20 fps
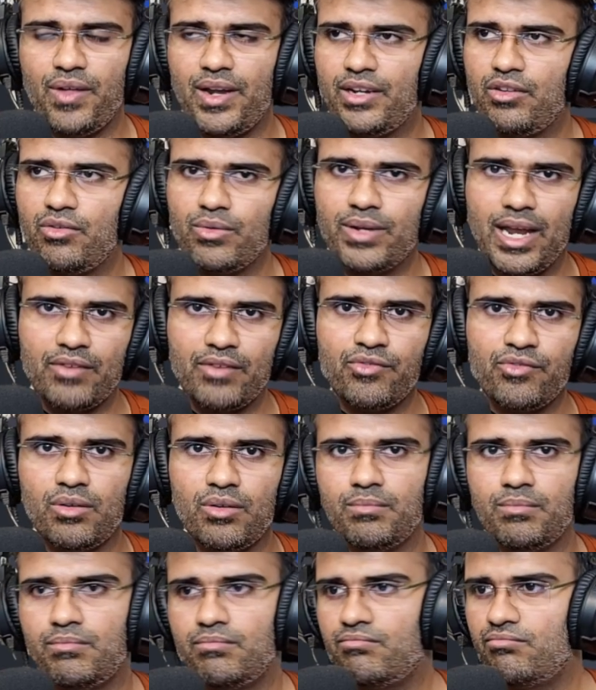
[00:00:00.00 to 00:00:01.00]
you get
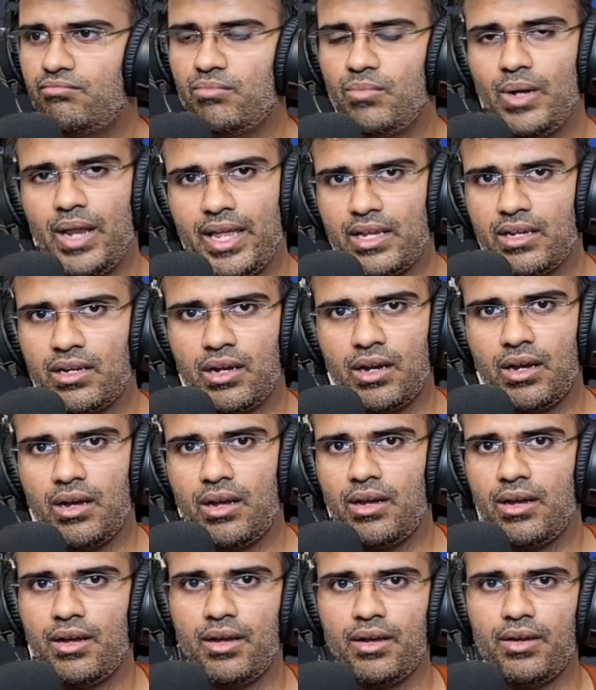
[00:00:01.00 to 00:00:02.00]
from like
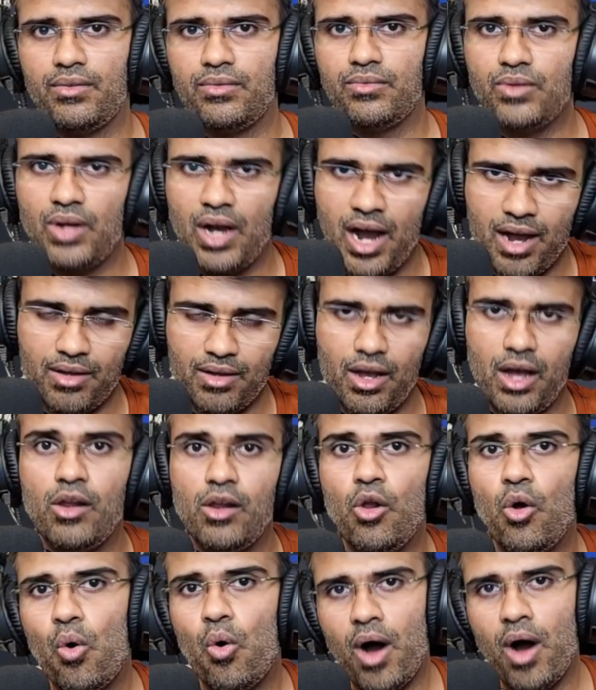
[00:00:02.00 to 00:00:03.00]
a
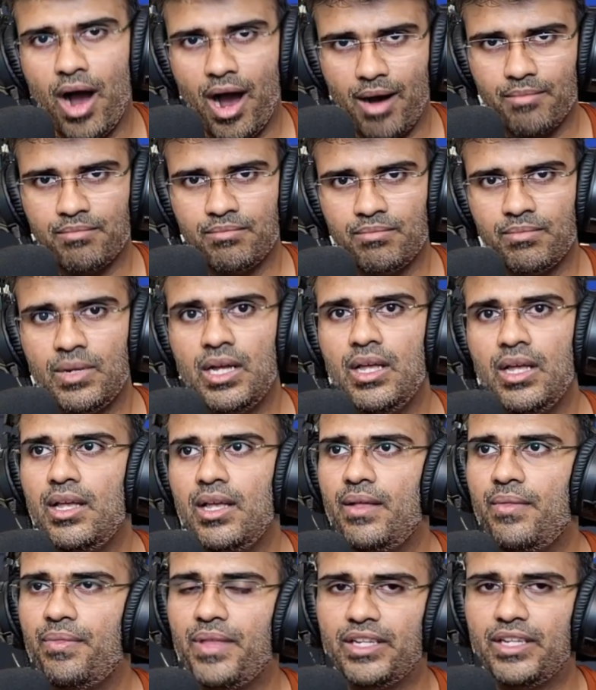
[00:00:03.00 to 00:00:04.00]
low hum.
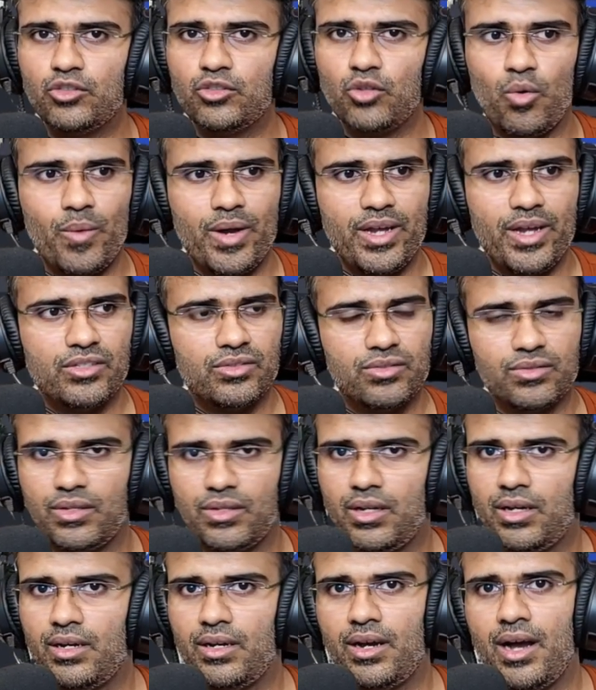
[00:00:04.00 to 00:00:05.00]
There's always
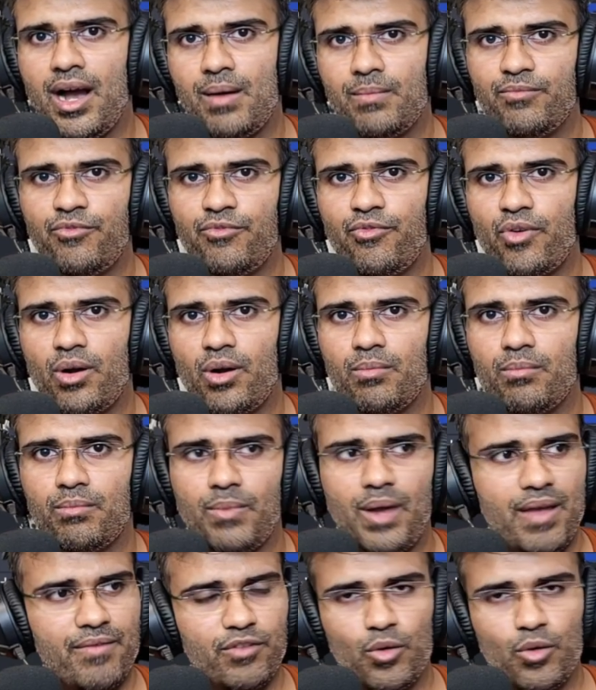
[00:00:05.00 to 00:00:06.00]
a hum from
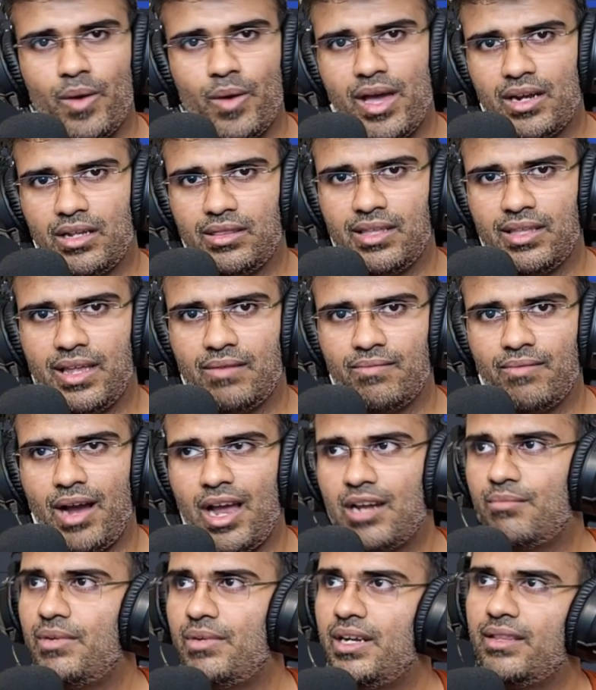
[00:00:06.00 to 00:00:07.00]
everywhere in the
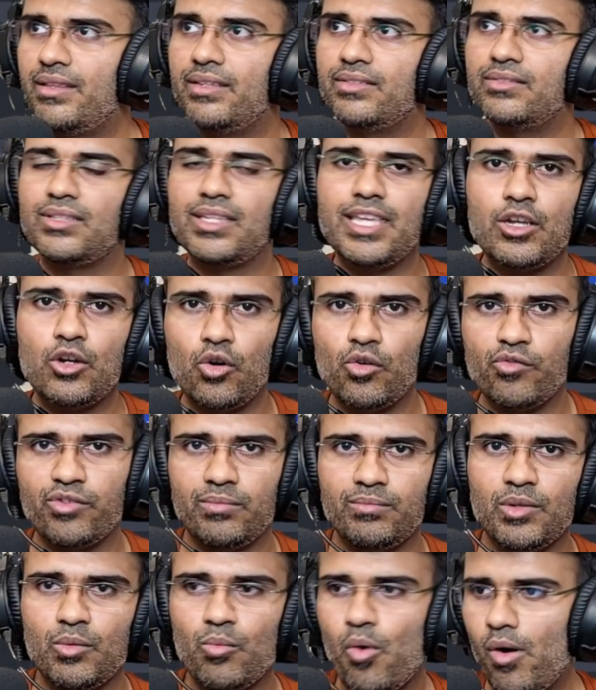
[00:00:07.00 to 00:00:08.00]
environment. There's echo
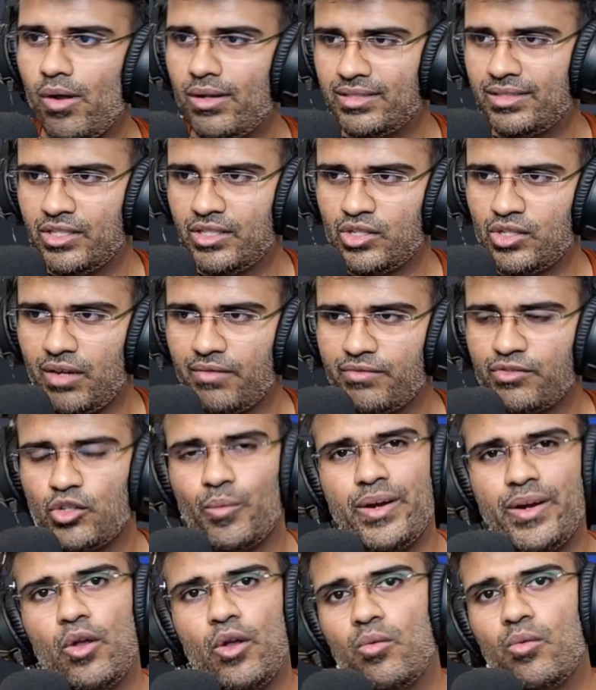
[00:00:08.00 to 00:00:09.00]
from the walls and stuff. So
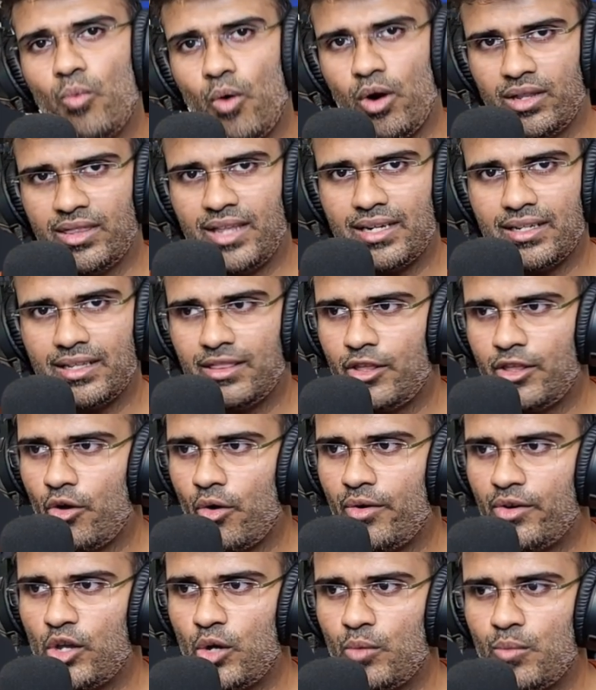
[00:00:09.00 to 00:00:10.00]
we don't want that in the
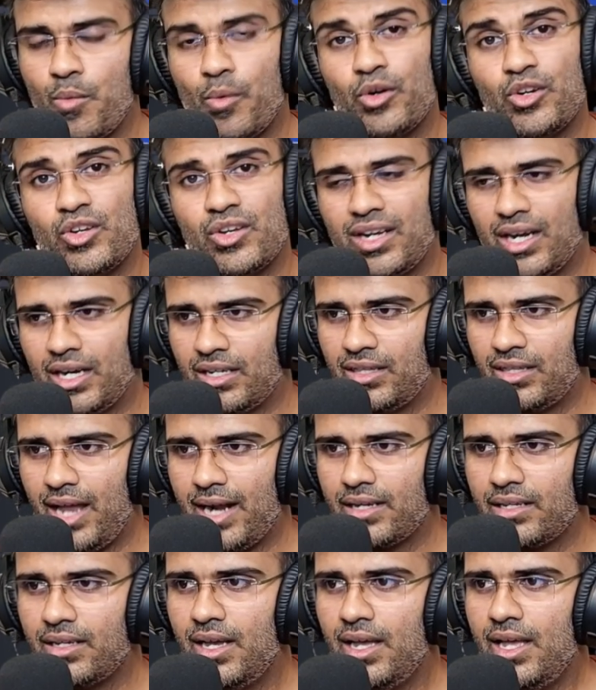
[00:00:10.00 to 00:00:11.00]
audio. We want to cut
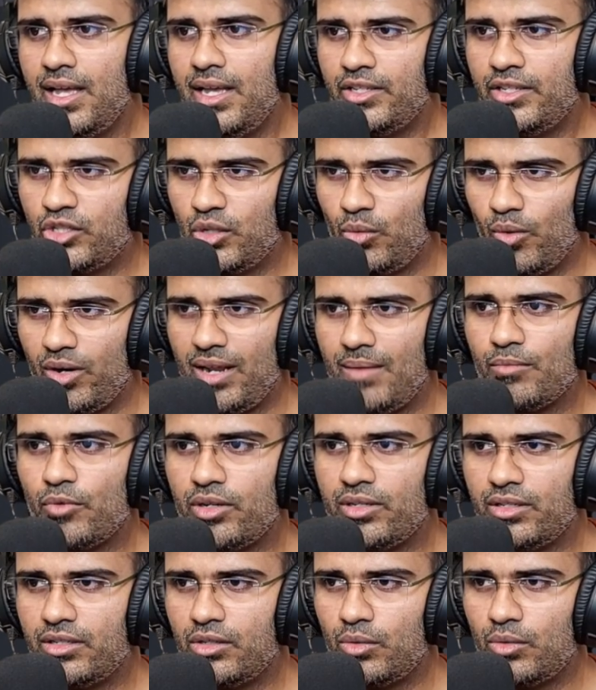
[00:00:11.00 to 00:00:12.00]
that. So what I'm
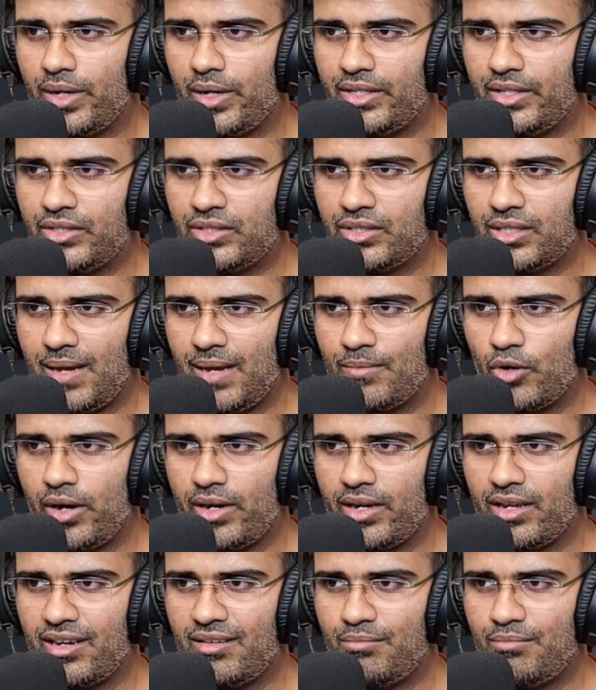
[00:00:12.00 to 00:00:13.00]
going to do is I'm going
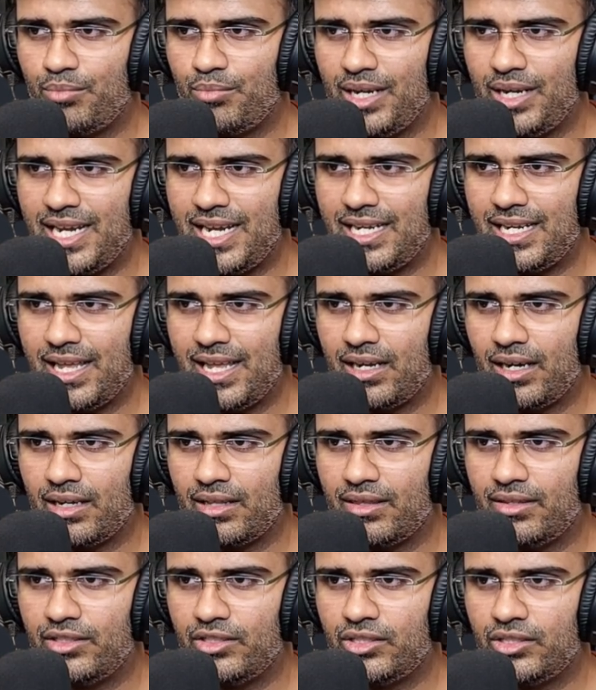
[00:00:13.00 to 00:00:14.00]
to completely cut
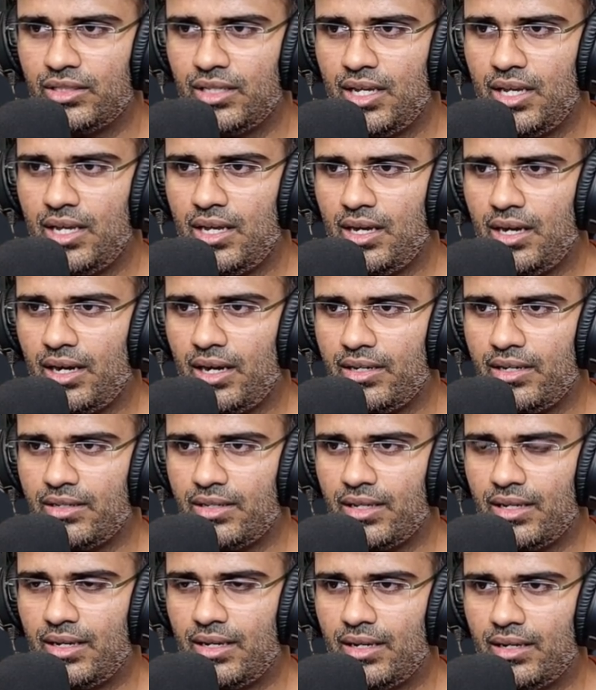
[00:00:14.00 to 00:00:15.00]
this until